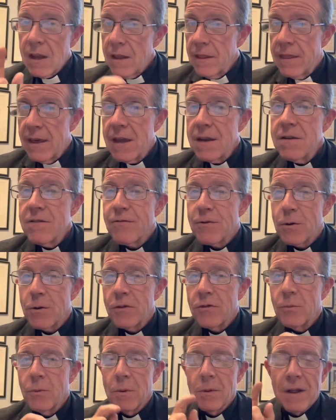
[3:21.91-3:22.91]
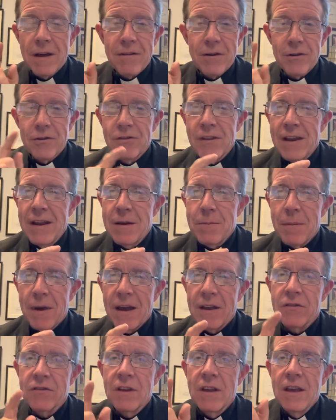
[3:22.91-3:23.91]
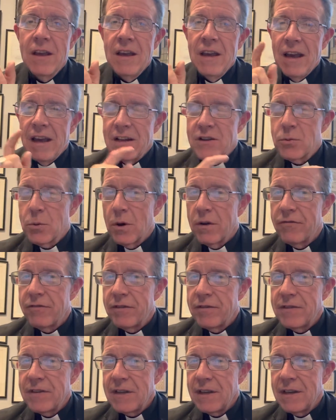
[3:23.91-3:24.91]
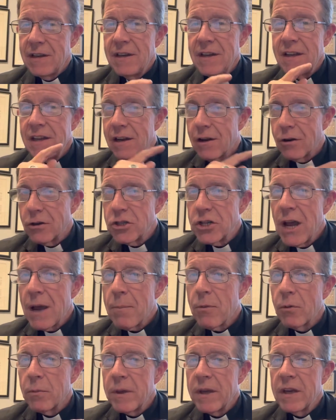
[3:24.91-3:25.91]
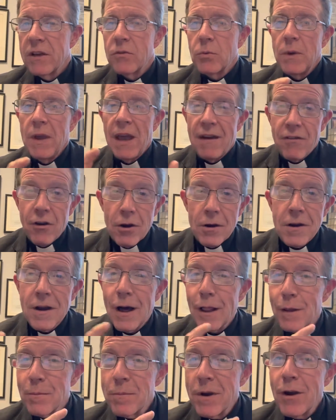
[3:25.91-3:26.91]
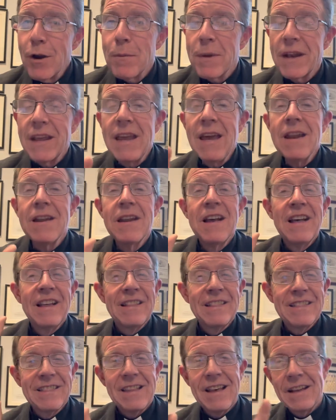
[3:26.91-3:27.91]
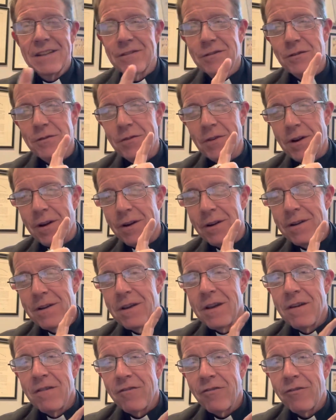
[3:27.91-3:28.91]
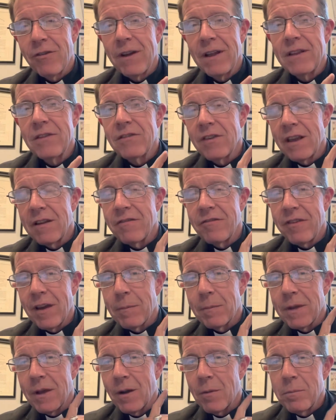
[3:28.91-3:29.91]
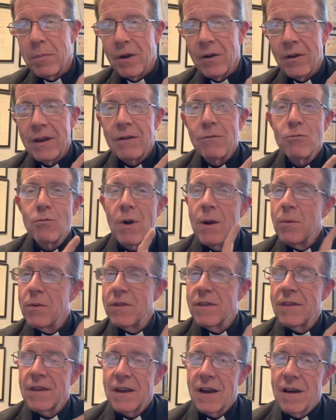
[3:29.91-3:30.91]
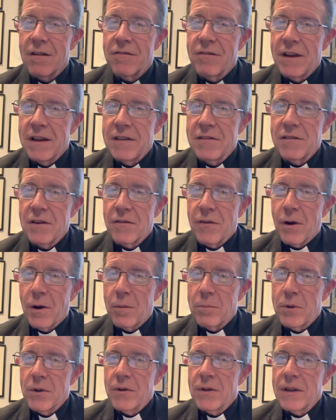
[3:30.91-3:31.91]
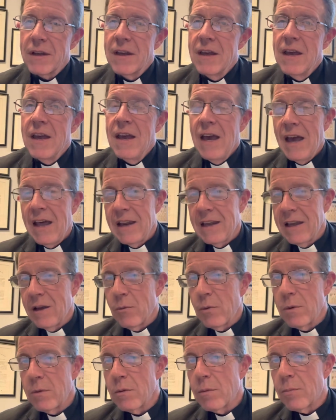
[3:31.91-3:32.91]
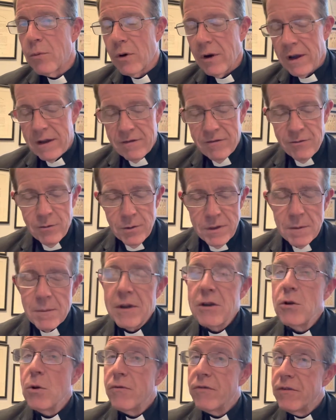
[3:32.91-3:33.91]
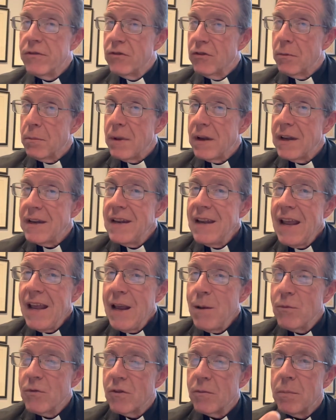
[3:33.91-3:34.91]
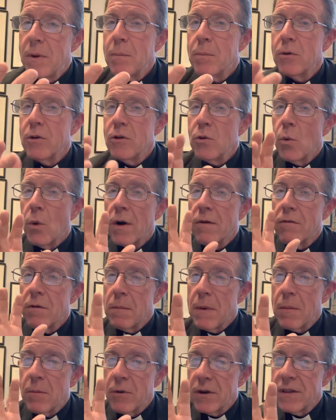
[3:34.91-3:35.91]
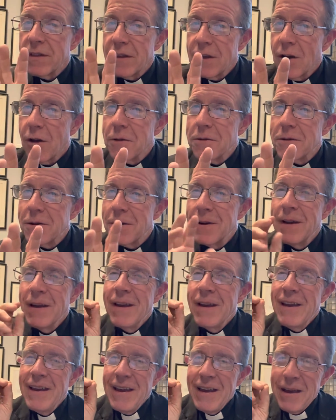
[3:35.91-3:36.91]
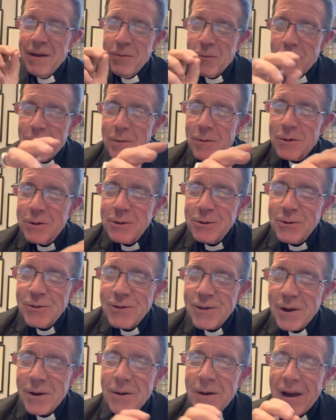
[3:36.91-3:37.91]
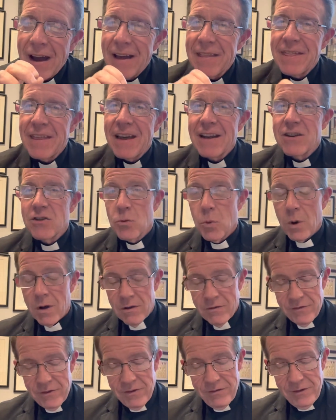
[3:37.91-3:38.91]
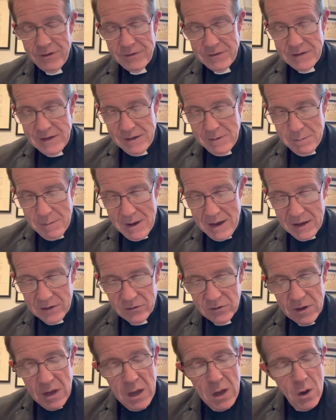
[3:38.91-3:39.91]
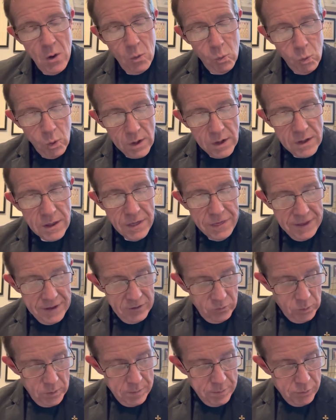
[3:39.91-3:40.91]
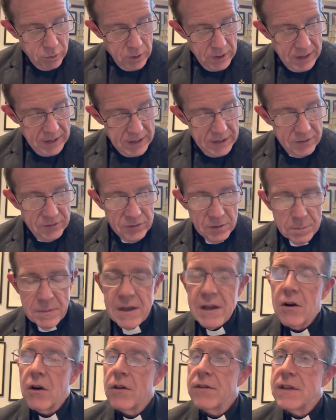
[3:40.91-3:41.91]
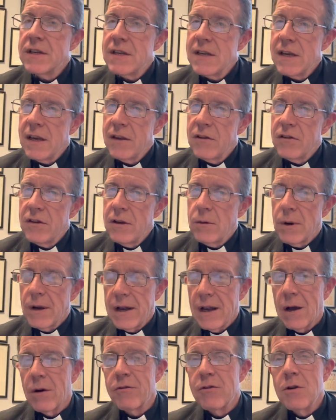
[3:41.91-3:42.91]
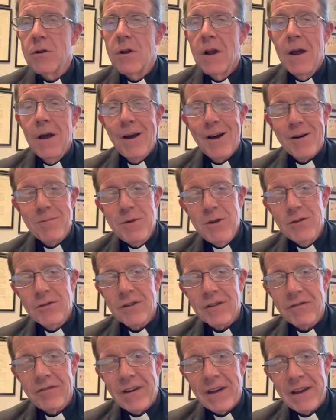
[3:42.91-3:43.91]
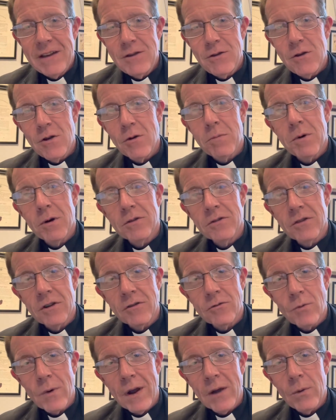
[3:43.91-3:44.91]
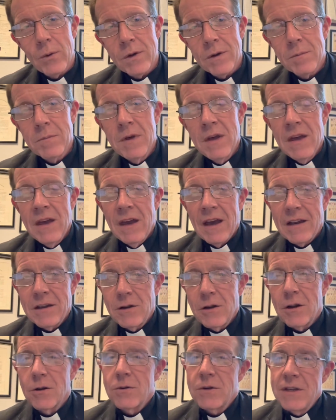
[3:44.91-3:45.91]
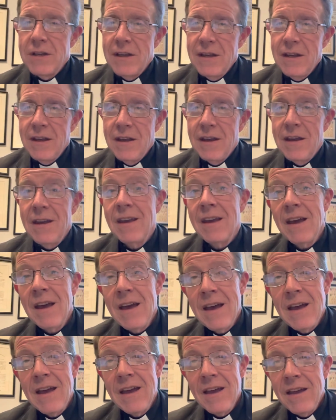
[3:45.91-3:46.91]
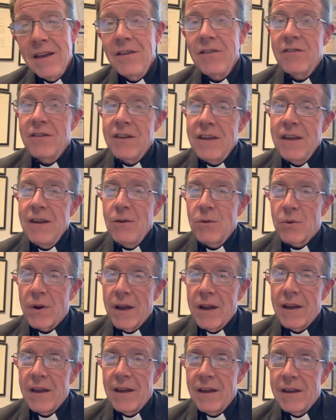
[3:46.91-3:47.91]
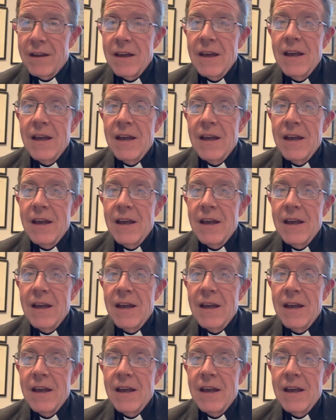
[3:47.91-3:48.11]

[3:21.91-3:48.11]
Then, of course, we will have our second Mass at 12:15 in our chapel, because we have our columbarium. And again, lots of our friends and family are buried right within the confines of our building. And again, we will pray for them. And you have submitted names of people you want remembered at the altar, and we will do so at that 12:15 Mass. One of the things we pray is something called the DAC Re. Now, if you're a music fan, you know Mozart's Requiem, and you know DAC Re.